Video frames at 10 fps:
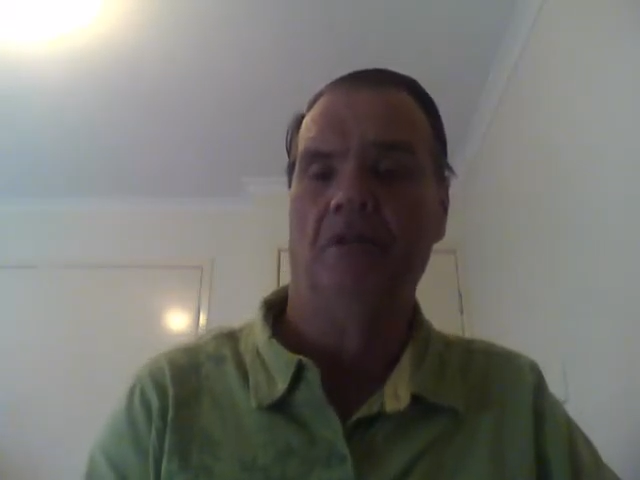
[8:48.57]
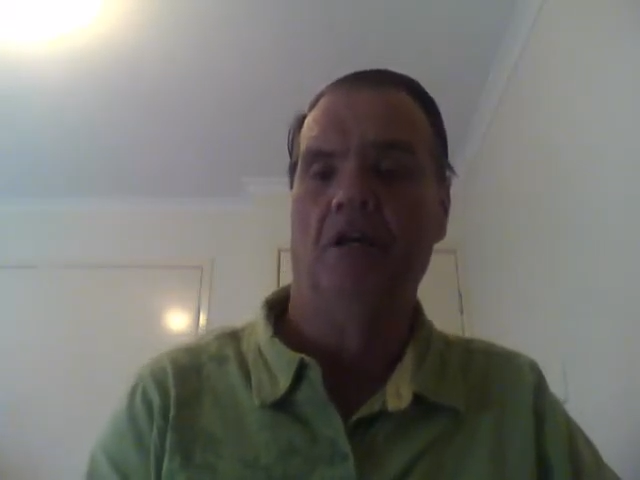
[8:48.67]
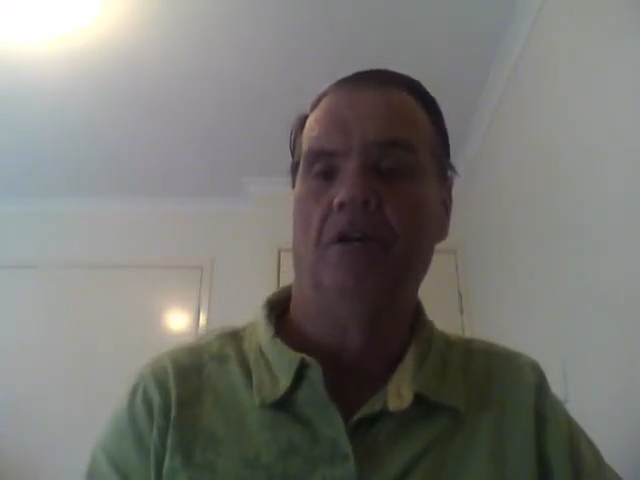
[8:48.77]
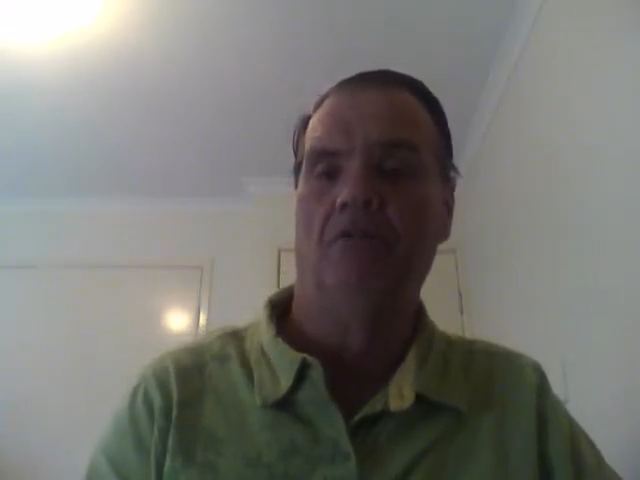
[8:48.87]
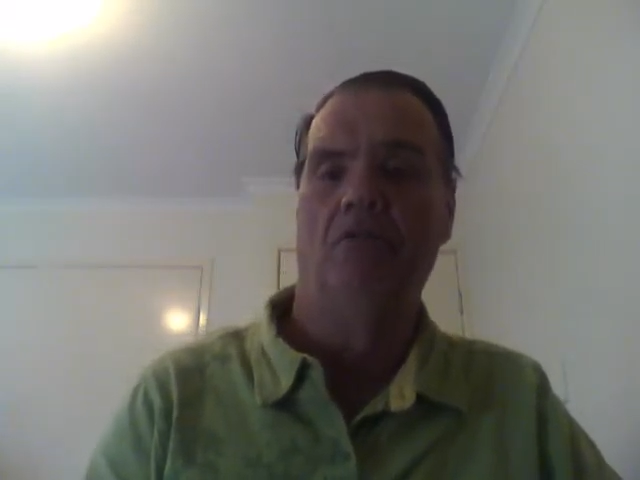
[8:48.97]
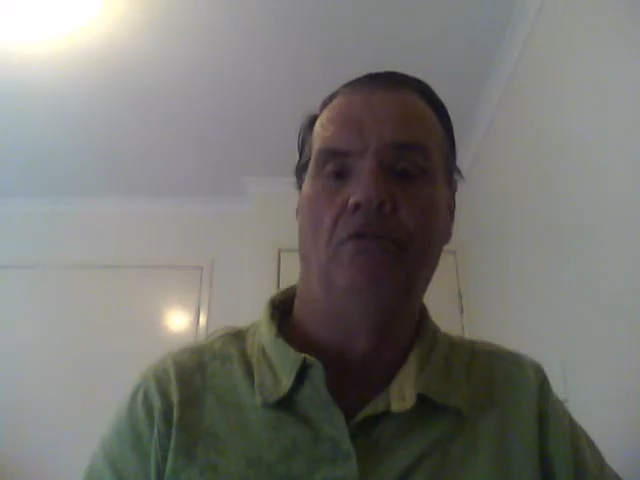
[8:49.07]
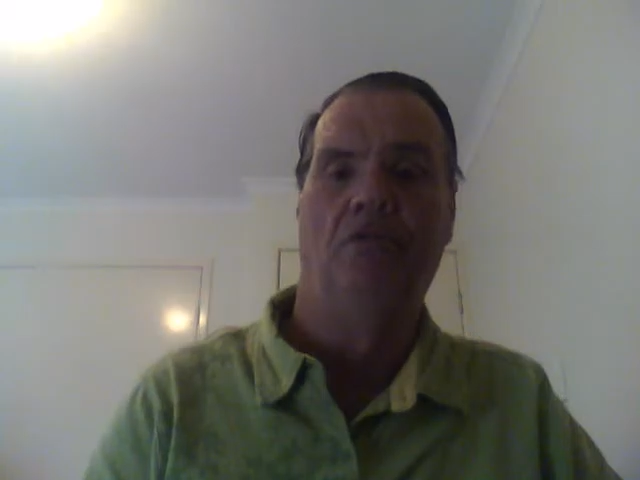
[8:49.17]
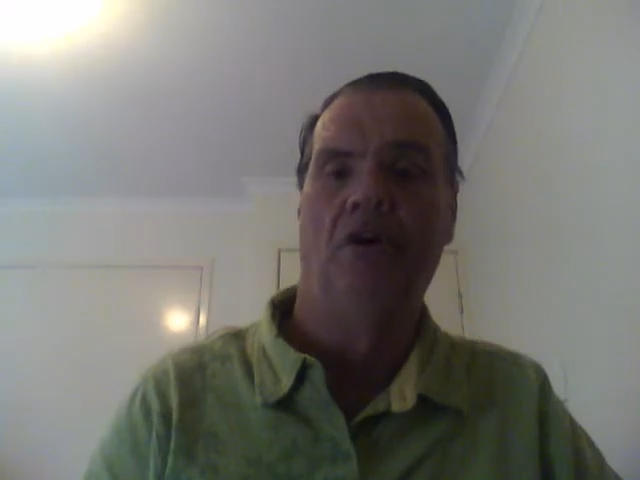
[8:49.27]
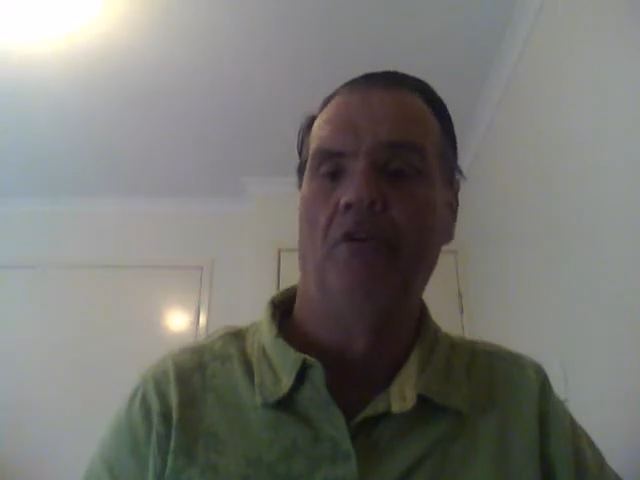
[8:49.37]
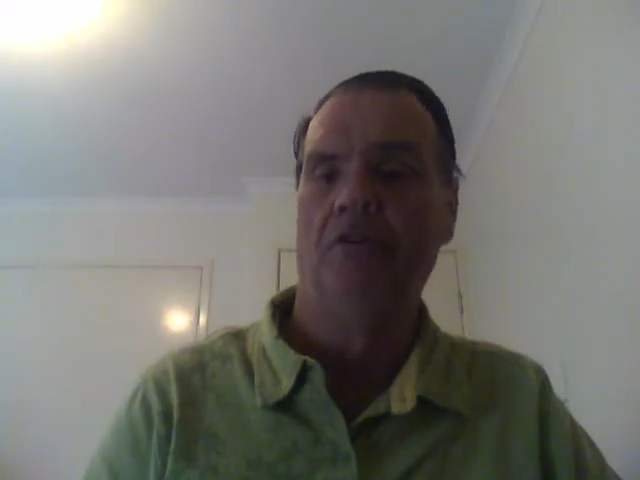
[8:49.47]
are
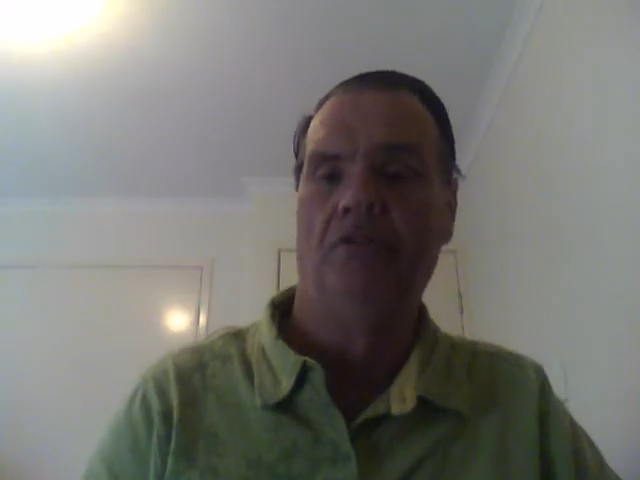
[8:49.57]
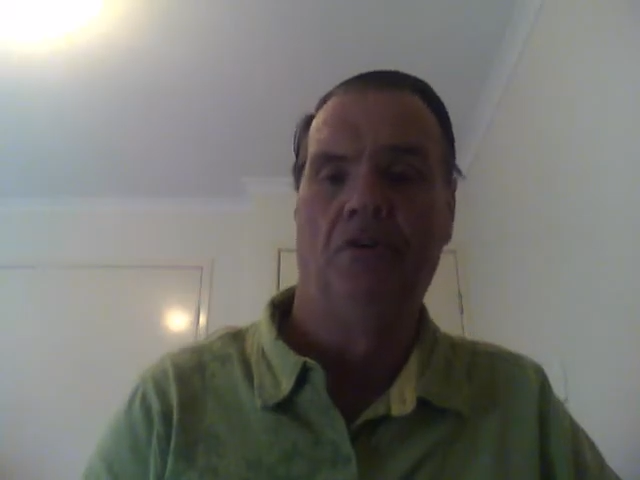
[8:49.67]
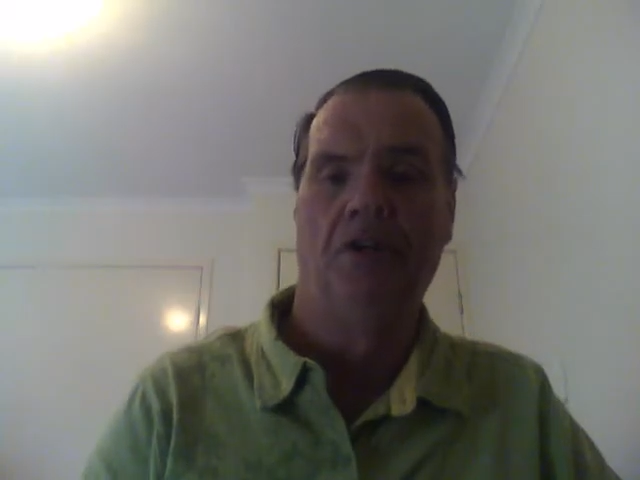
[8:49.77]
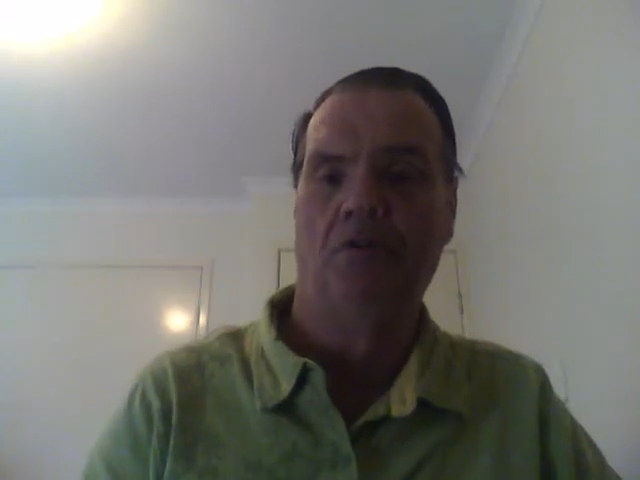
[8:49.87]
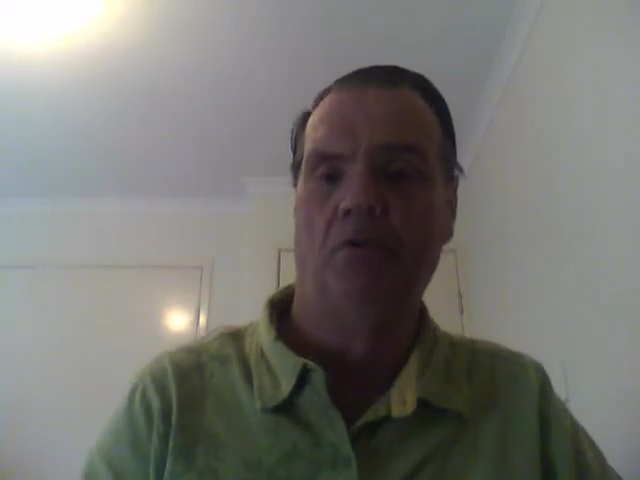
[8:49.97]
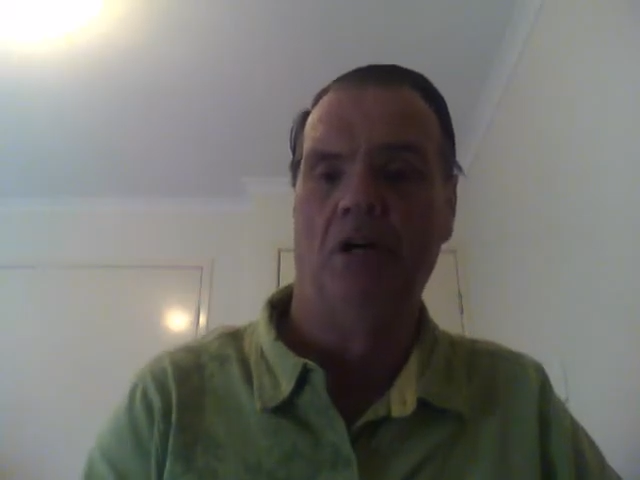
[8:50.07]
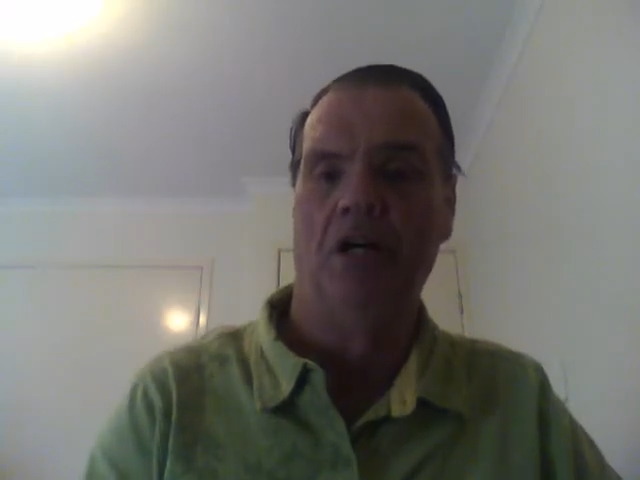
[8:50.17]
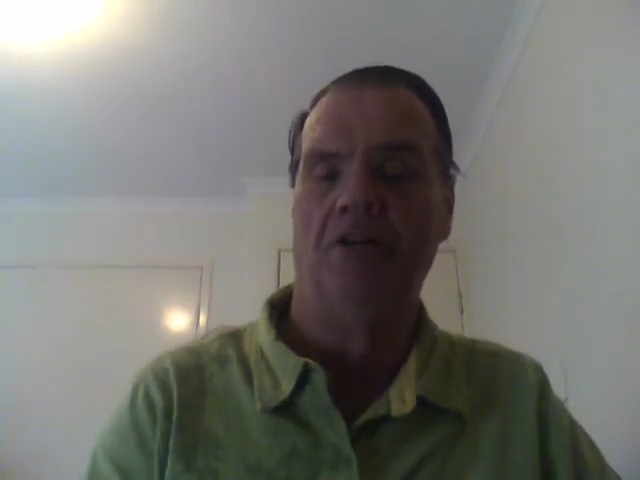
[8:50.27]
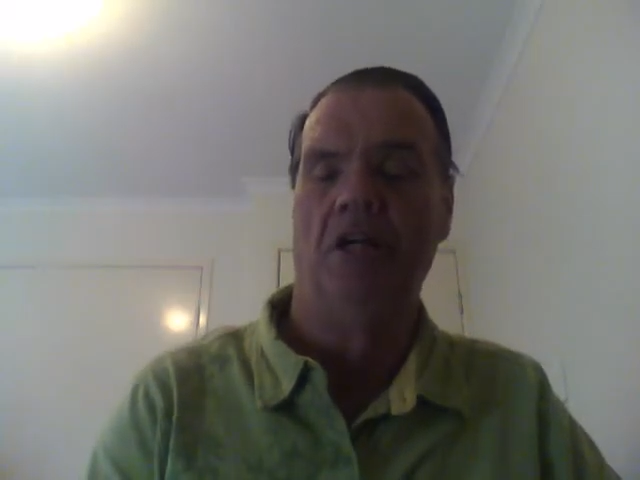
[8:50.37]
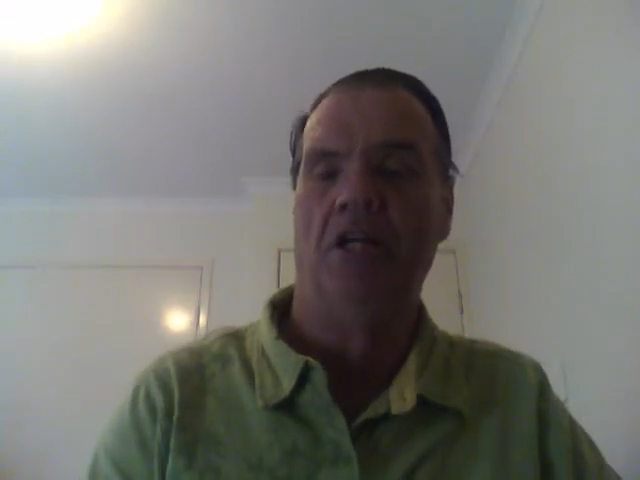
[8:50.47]
very, very quiet,